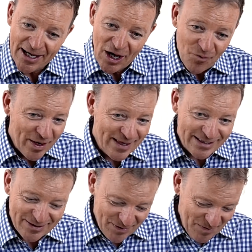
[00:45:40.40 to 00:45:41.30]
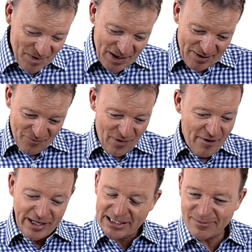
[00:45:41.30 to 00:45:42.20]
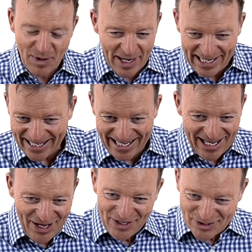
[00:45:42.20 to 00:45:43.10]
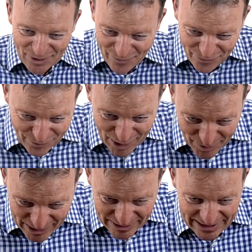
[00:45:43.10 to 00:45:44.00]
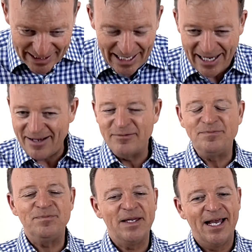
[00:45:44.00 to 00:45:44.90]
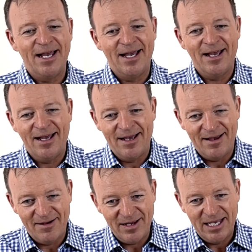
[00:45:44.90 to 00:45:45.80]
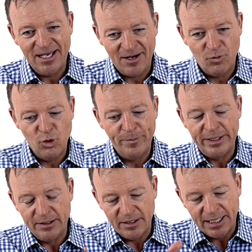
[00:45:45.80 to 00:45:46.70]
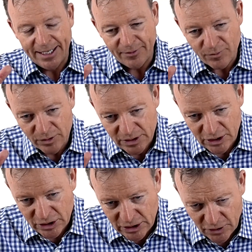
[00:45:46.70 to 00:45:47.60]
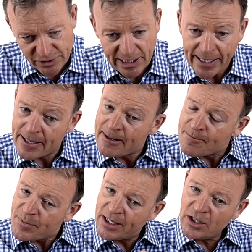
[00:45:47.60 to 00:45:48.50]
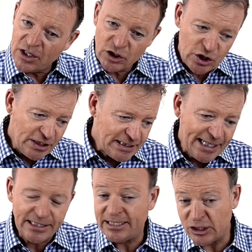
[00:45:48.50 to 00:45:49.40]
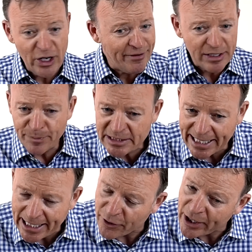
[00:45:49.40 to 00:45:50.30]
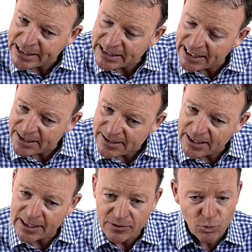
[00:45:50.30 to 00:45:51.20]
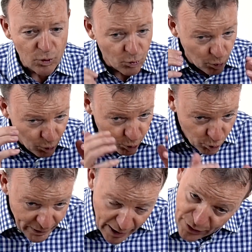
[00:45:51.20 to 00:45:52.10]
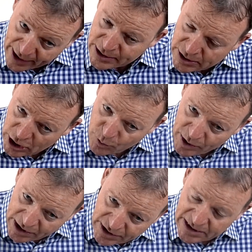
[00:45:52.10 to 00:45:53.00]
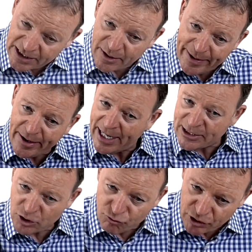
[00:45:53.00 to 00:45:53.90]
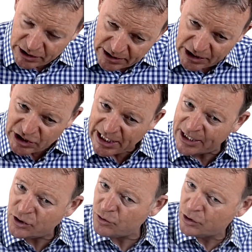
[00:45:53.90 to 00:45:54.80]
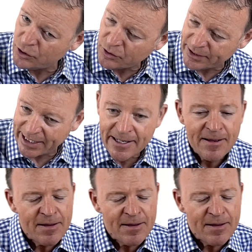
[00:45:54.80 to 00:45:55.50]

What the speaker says: where this very smiley, sort of fluent young woman was consulting. And she said, did you have any particular ideas? And were there things that you were concerned about? Had you researched it? Had you Googled it?